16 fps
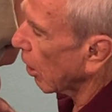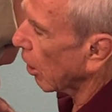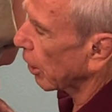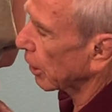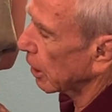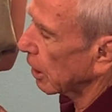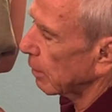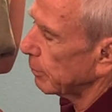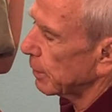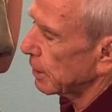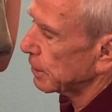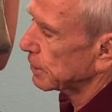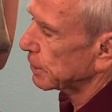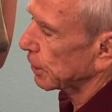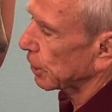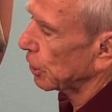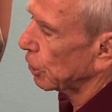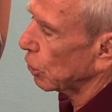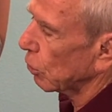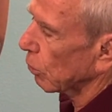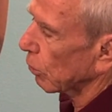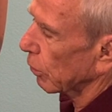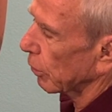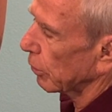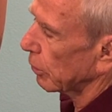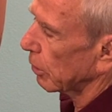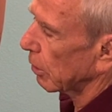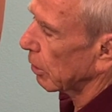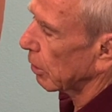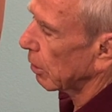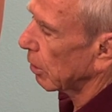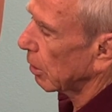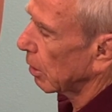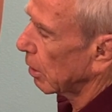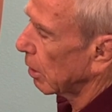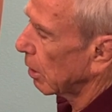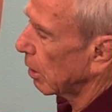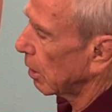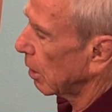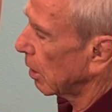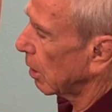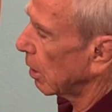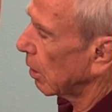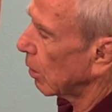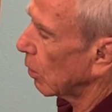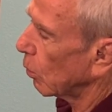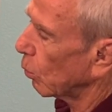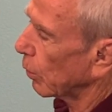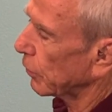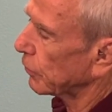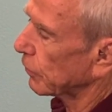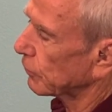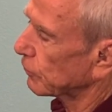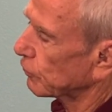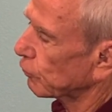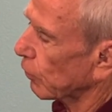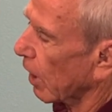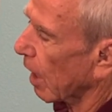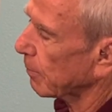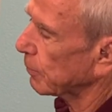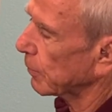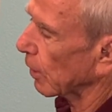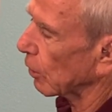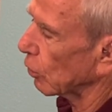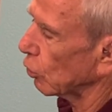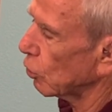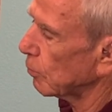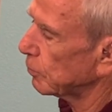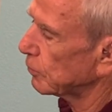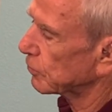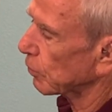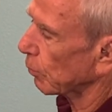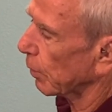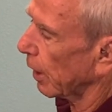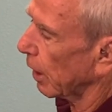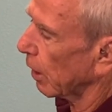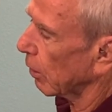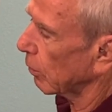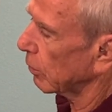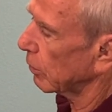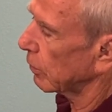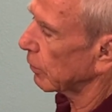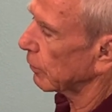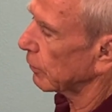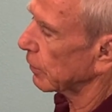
going to be secured with the strap that loops around